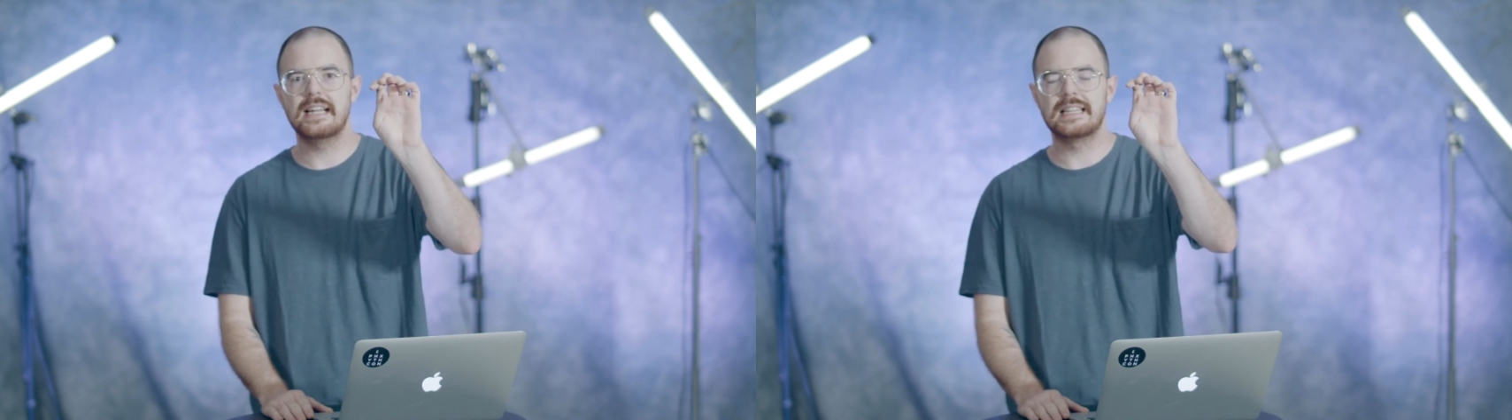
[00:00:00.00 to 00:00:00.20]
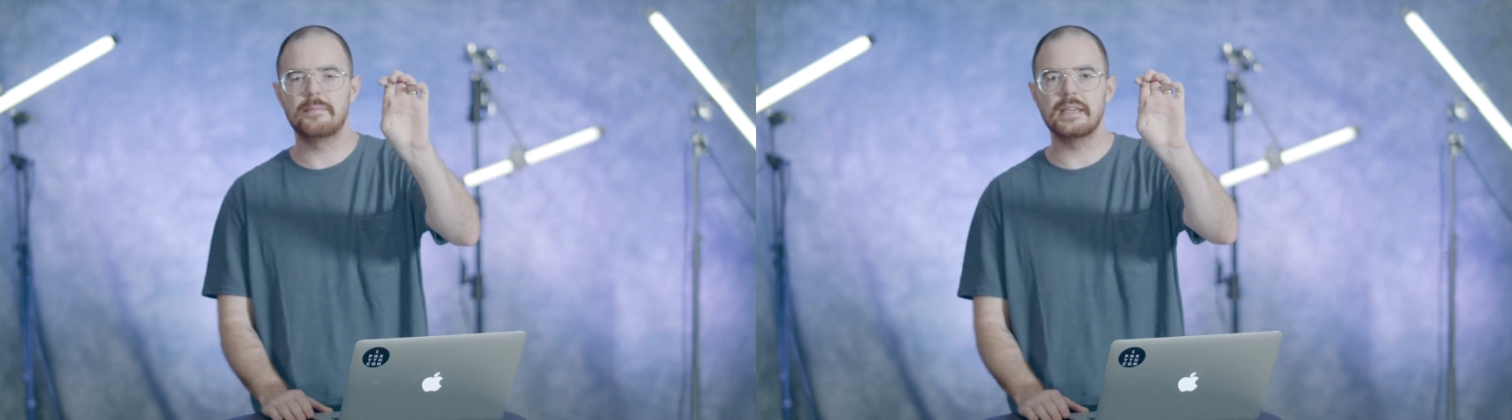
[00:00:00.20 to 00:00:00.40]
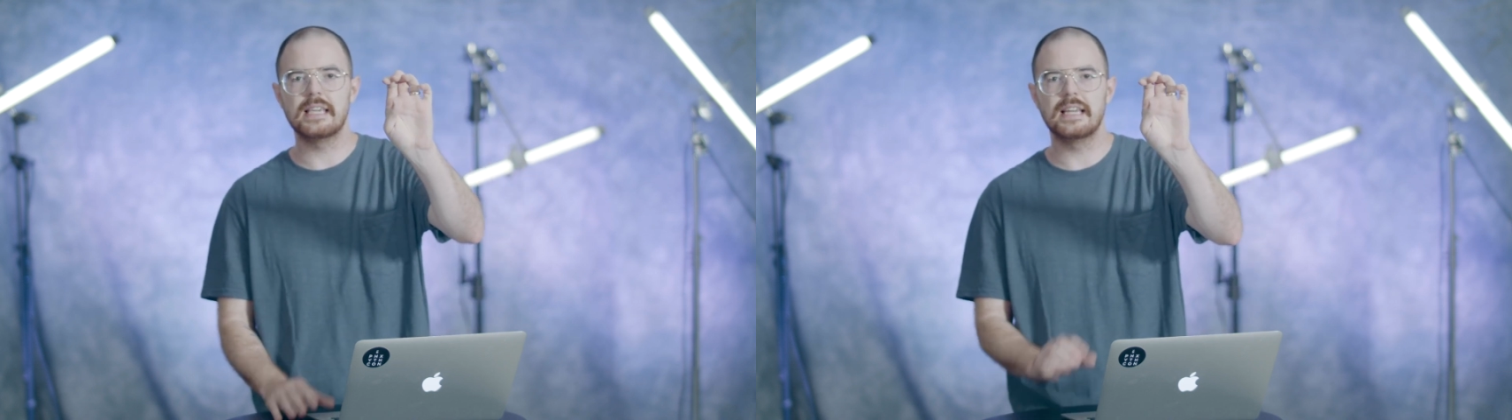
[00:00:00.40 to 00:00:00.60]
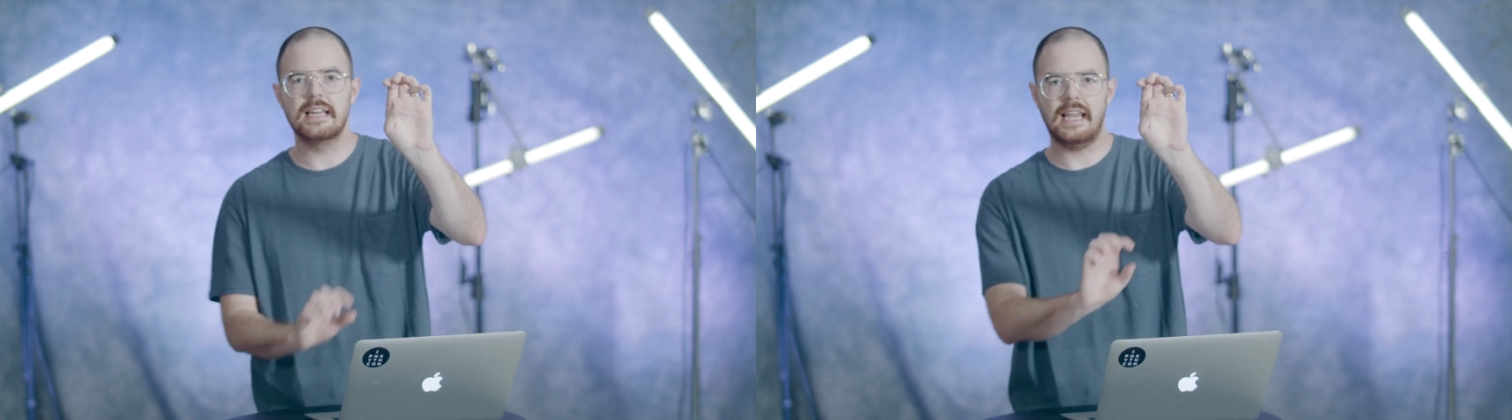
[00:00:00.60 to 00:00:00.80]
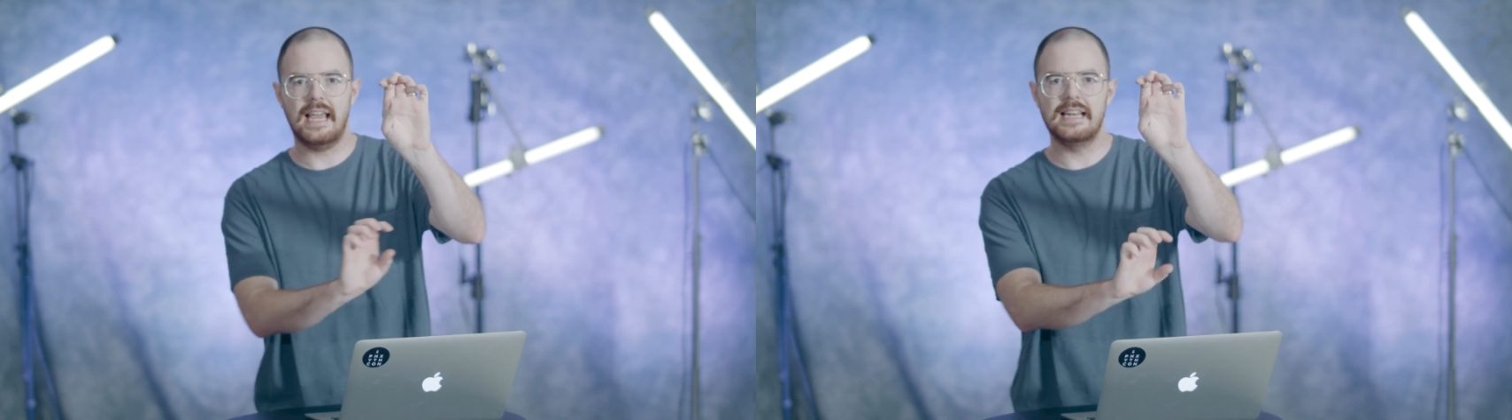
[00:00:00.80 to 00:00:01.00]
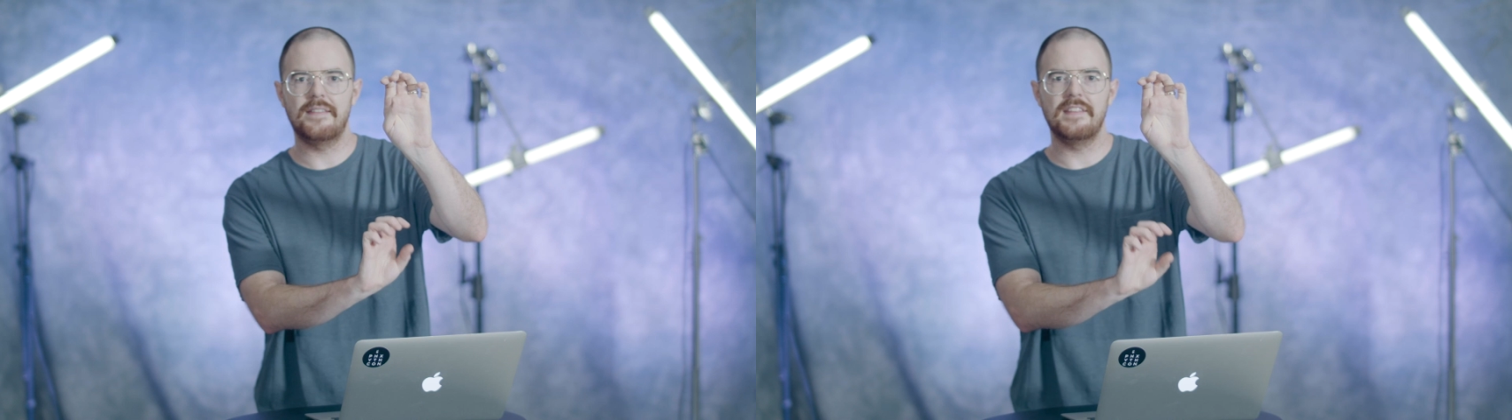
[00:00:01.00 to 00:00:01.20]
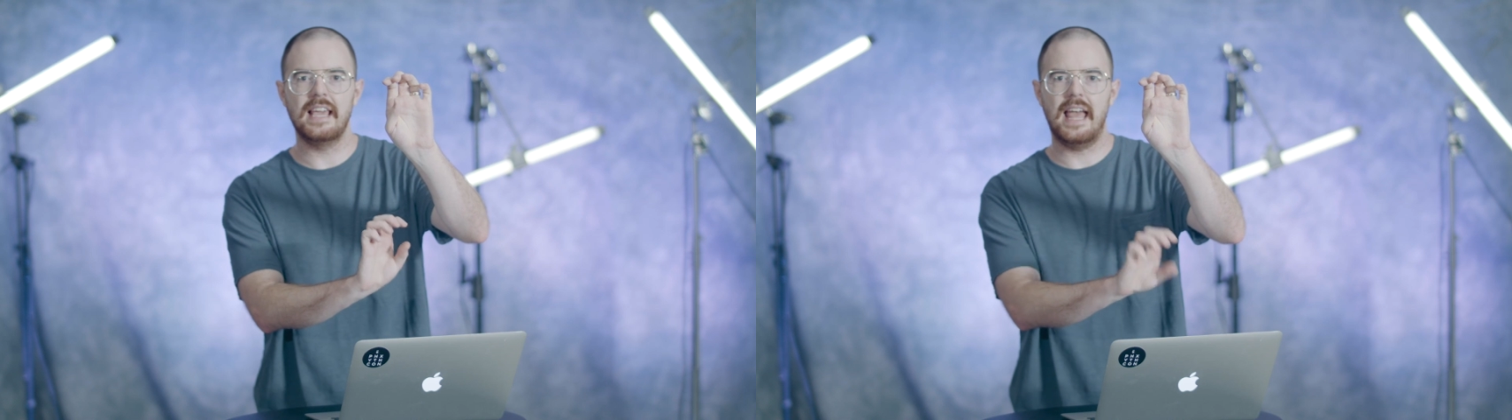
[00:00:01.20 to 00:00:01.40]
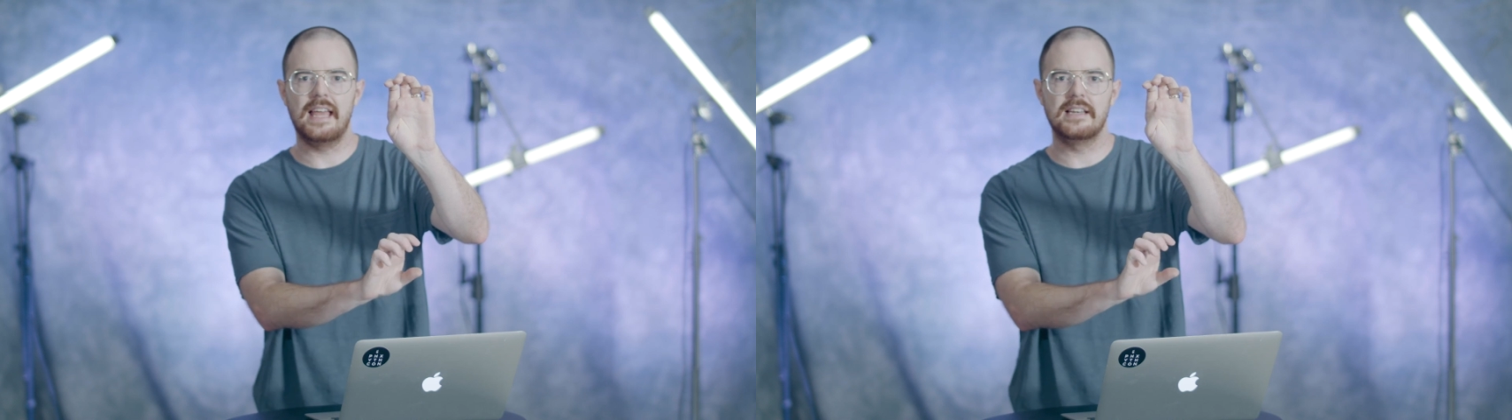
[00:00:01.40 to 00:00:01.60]
at the beginning and at the
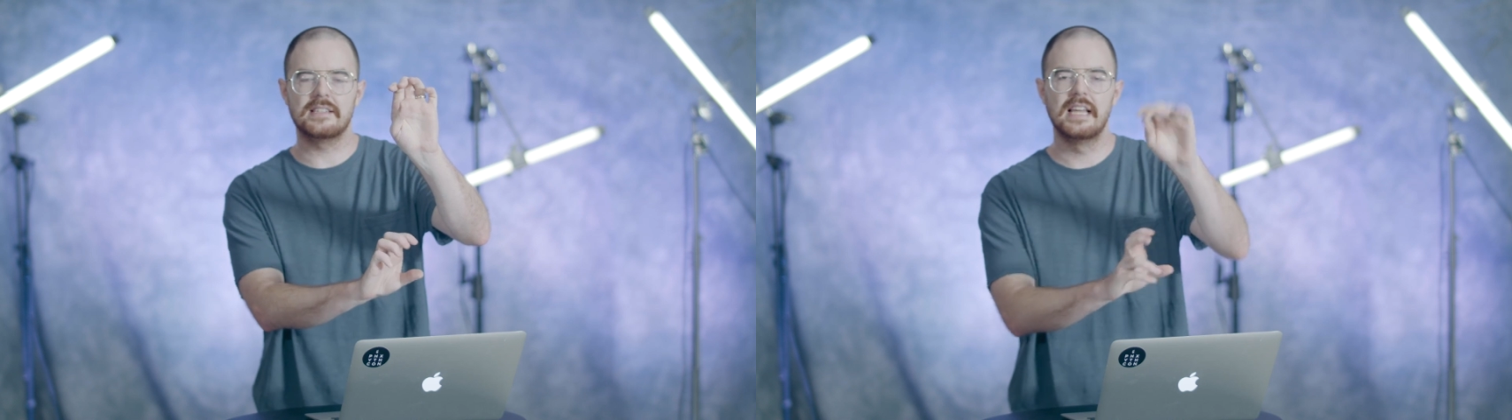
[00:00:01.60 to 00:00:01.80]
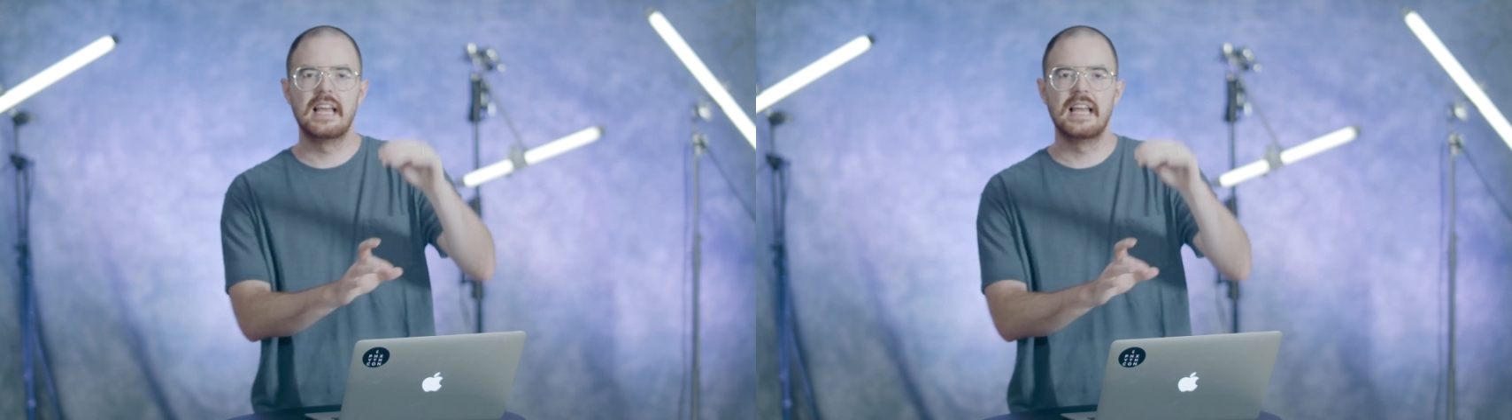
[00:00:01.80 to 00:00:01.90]
end.